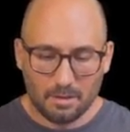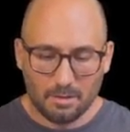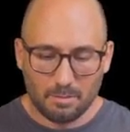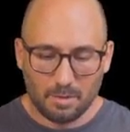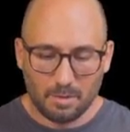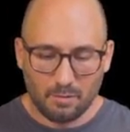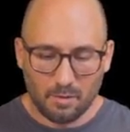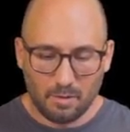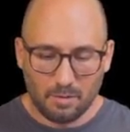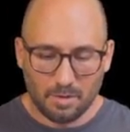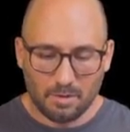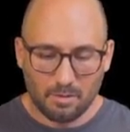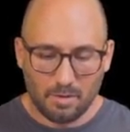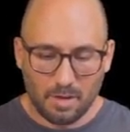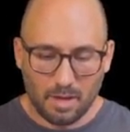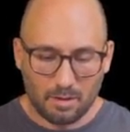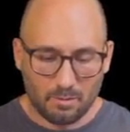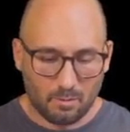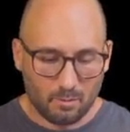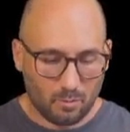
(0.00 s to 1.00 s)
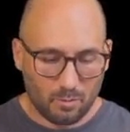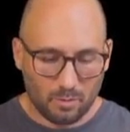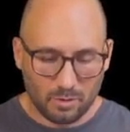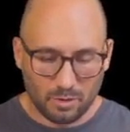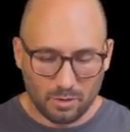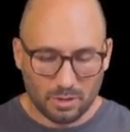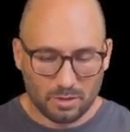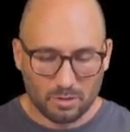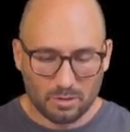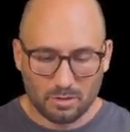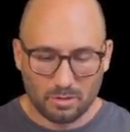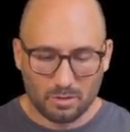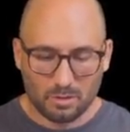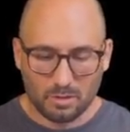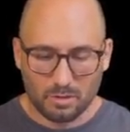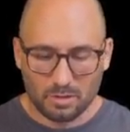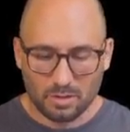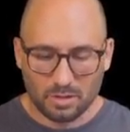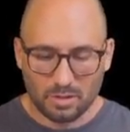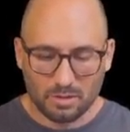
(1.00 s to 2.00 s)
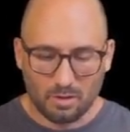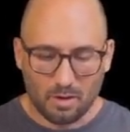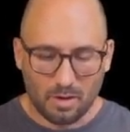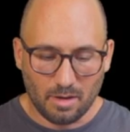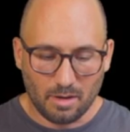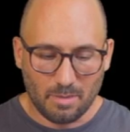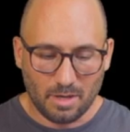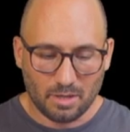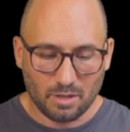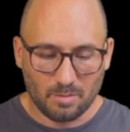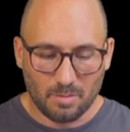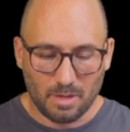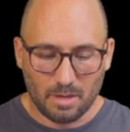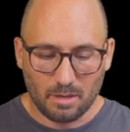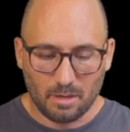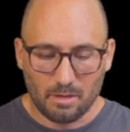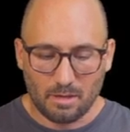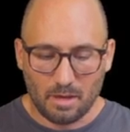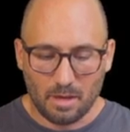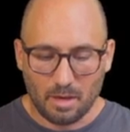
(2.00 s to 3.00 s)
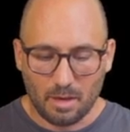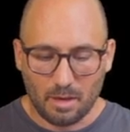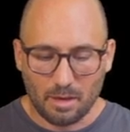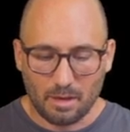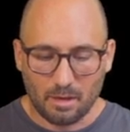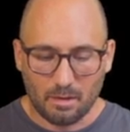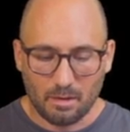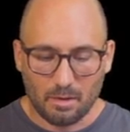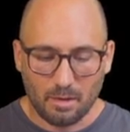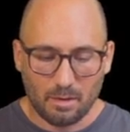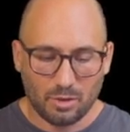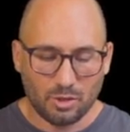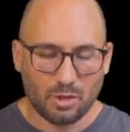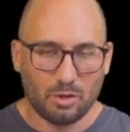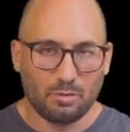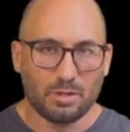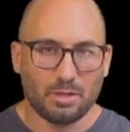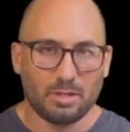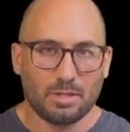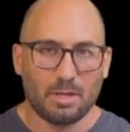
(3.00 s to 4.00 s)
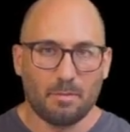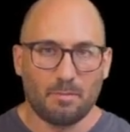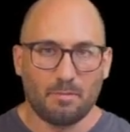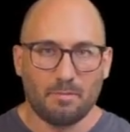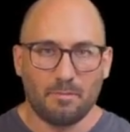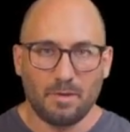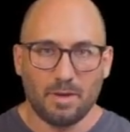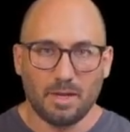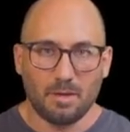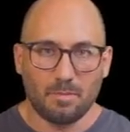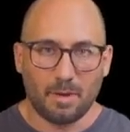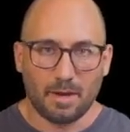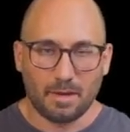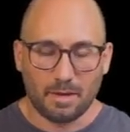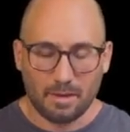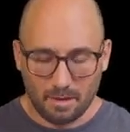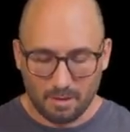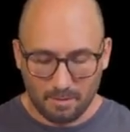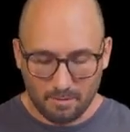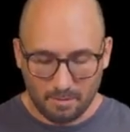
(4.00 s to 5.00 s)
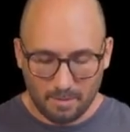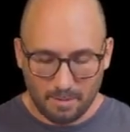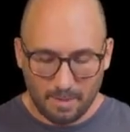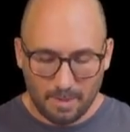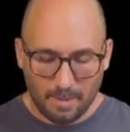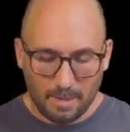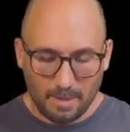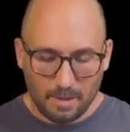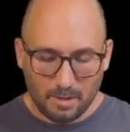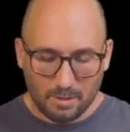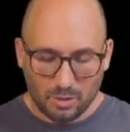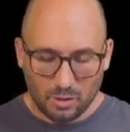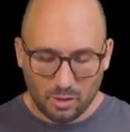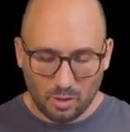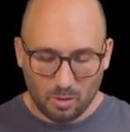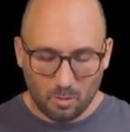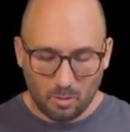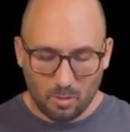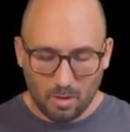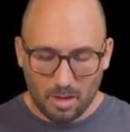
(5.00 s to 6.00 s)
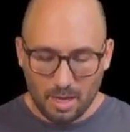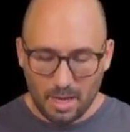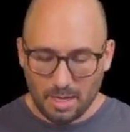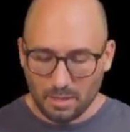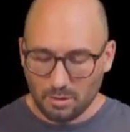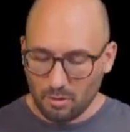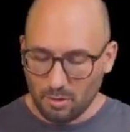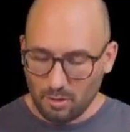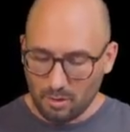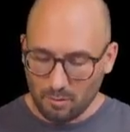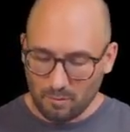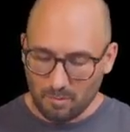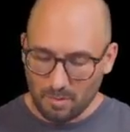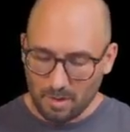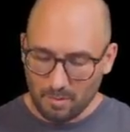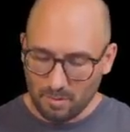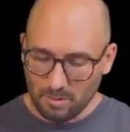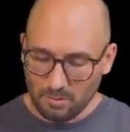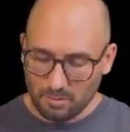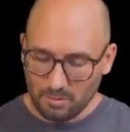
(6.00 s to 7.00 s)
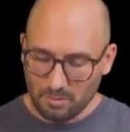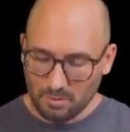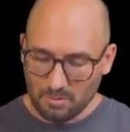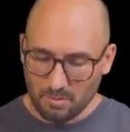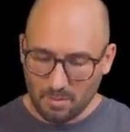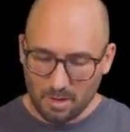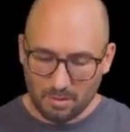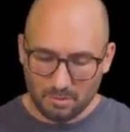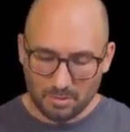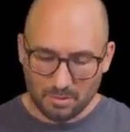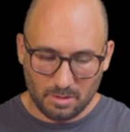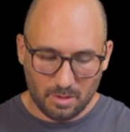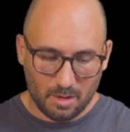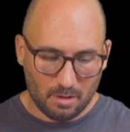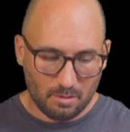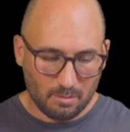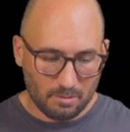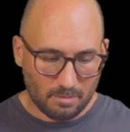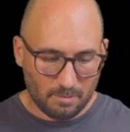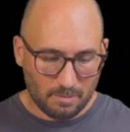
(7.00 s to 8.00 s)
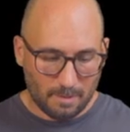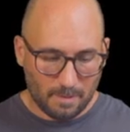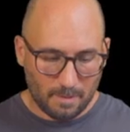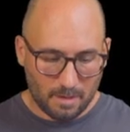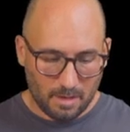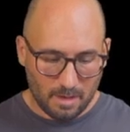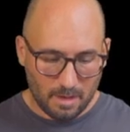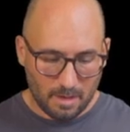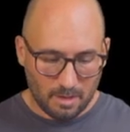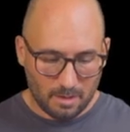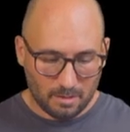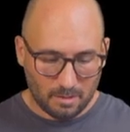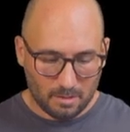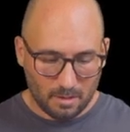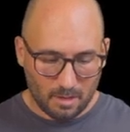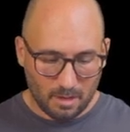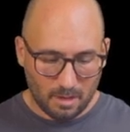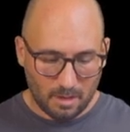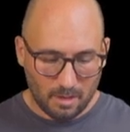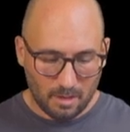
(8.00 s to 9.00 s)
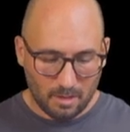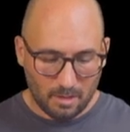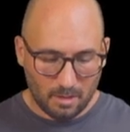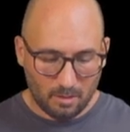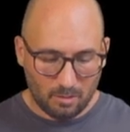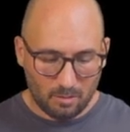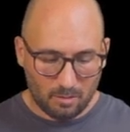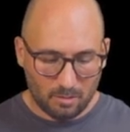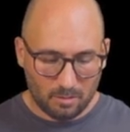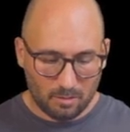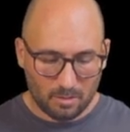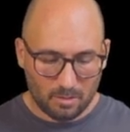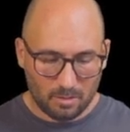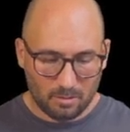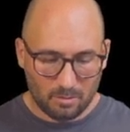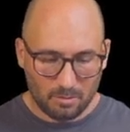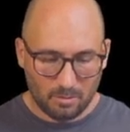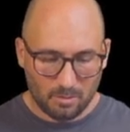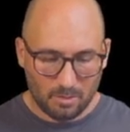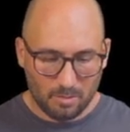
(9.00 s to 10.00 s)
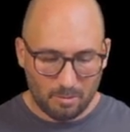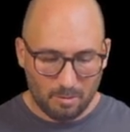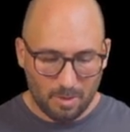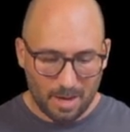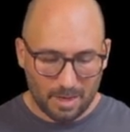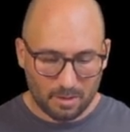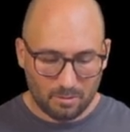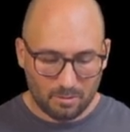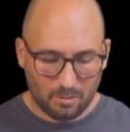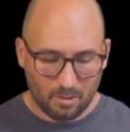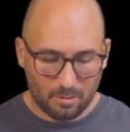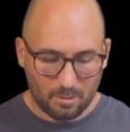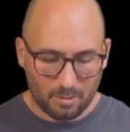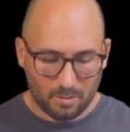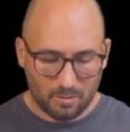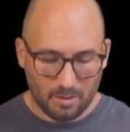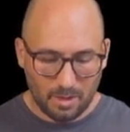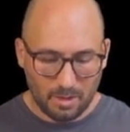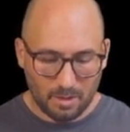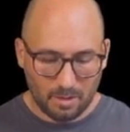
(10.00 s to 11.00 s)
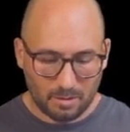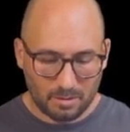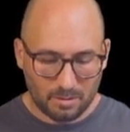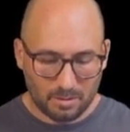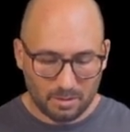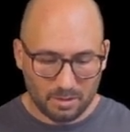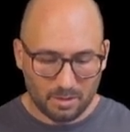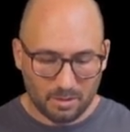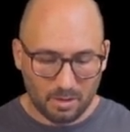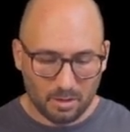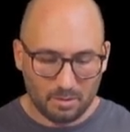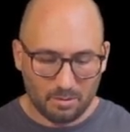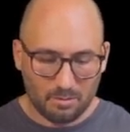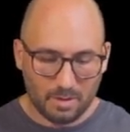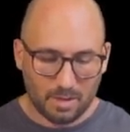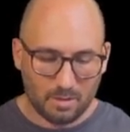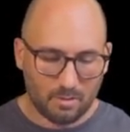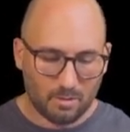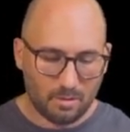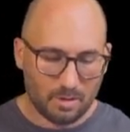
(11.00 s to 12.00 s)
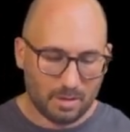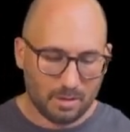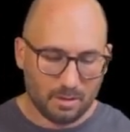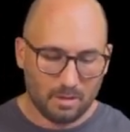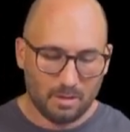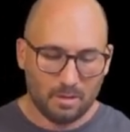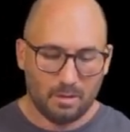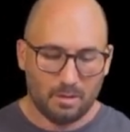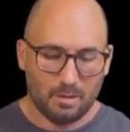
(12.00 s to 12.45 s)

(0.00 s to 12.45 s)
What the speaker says: before we do that, just start a measurement, and then I show you some feedback here. So I turn off my Bluetooth mouse now, and I go back to open training and start the recording,